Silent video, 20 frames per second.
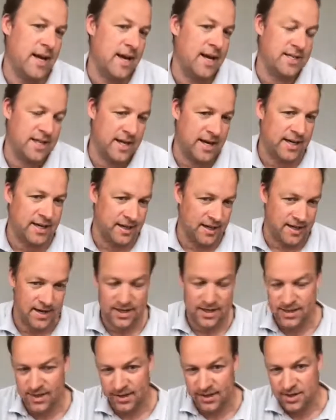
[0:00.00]
Exactly.
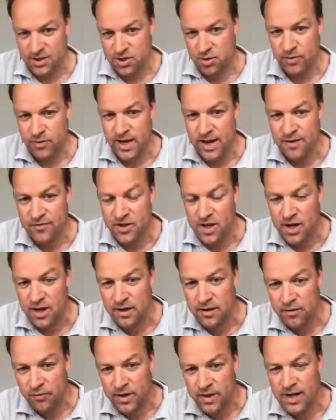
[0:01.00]
So we have
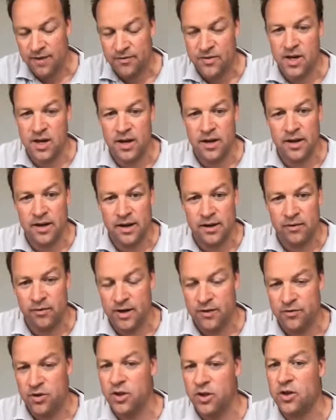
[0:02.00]
done
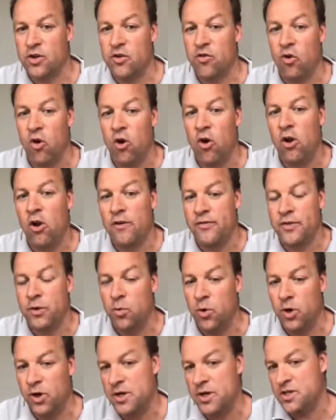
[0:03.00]
the crawl of the
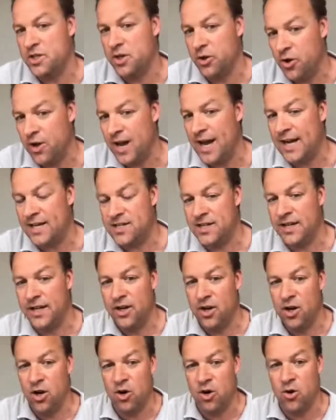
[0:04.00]
words, so you actually
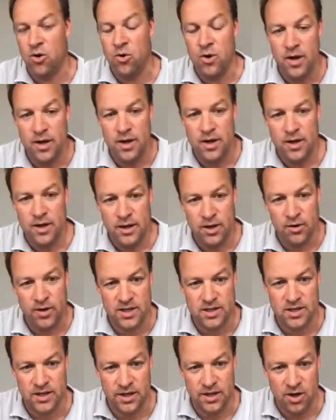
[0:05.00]
know
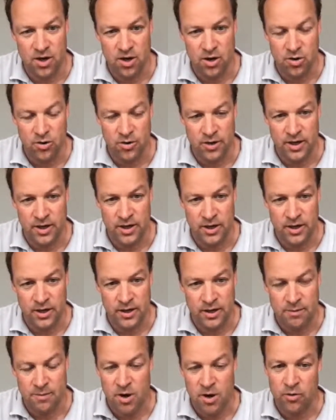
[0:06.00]

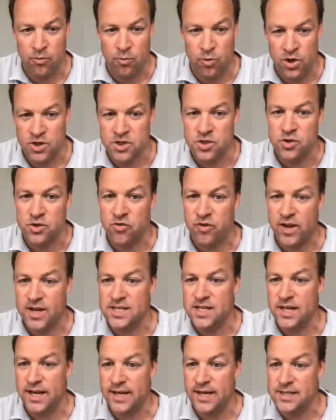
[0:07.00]
the amount of words to
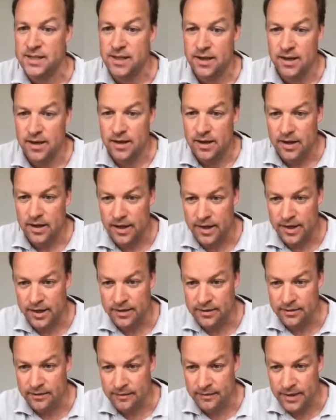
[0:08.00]
translate,
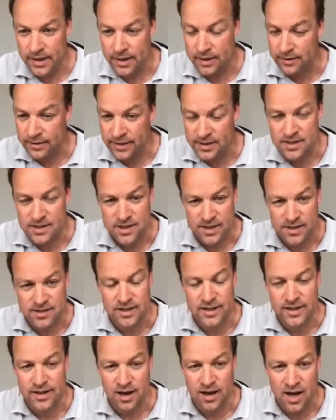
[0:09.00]
and this is
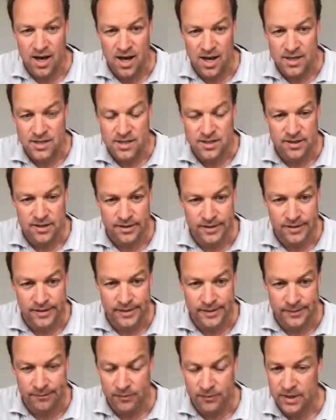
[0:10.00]
actually the last
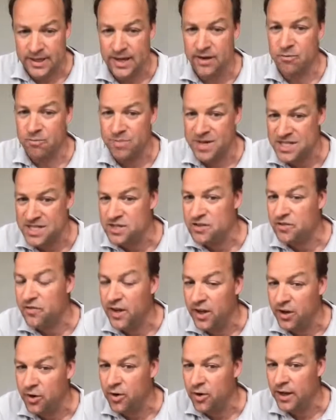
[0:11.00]
kind of business
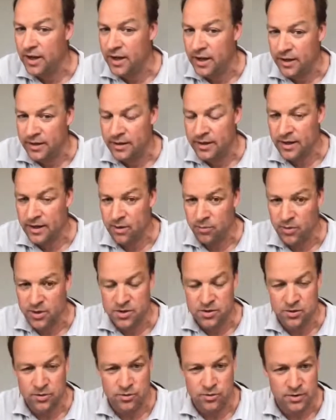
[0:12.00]
value that I
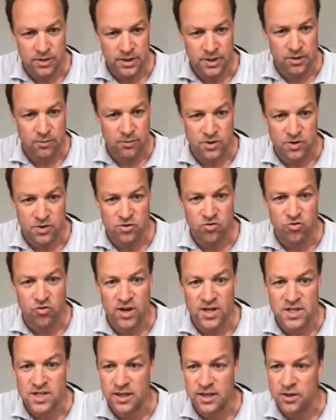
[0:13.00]
want to
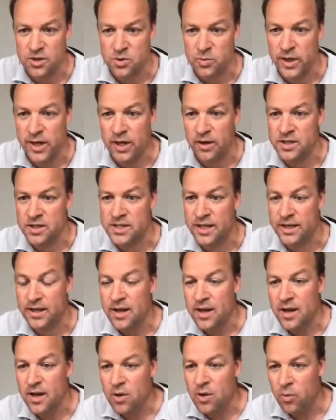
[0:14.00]
stress here as well, is that
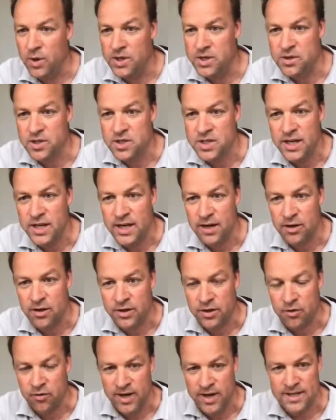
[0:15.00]
what you see here
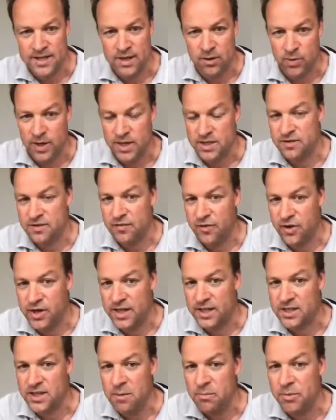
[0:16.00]
on the Red Hat, why it's a funny
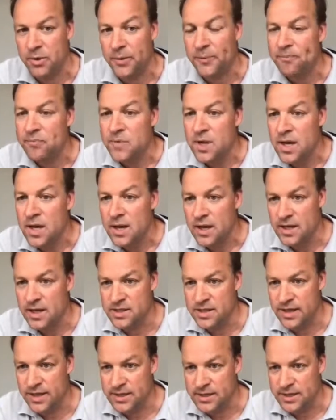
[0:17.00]
example,
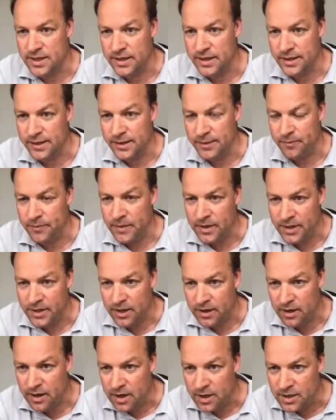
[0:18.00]
is that
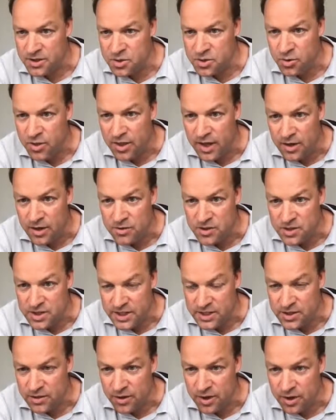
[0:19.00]
there are
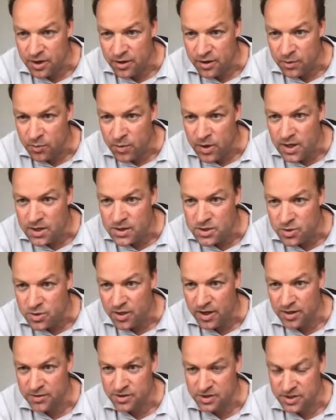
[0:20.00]
2,631,
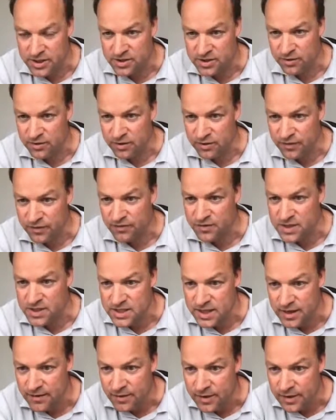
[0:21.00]

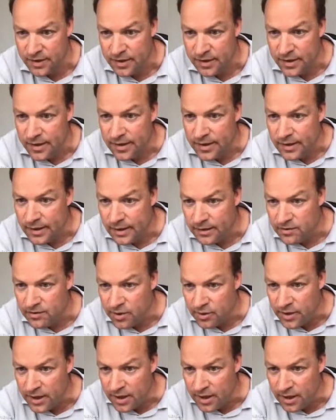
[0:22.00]
2,657,
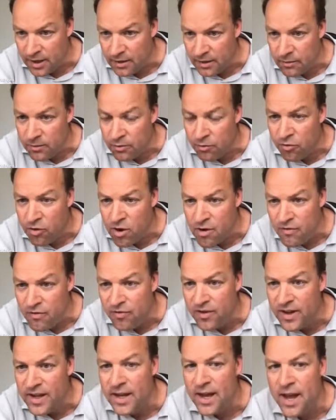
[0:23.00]
so there are
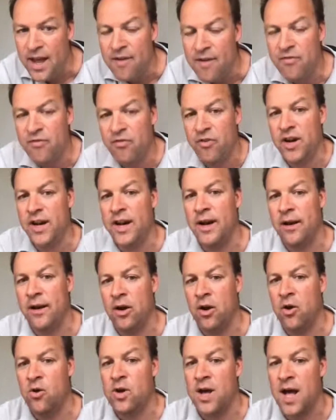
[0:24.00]
roughly every
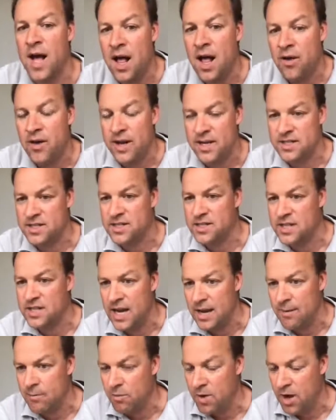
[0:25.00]
locale has the
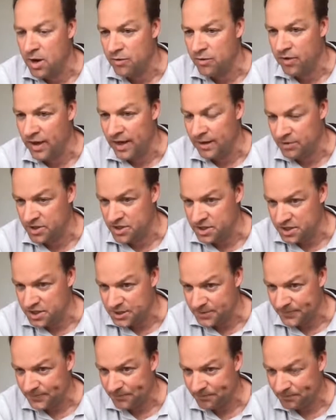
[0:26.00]
same amount of
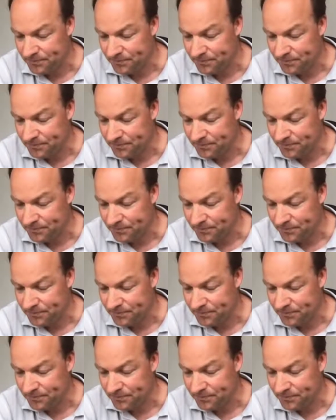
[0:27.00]
languages,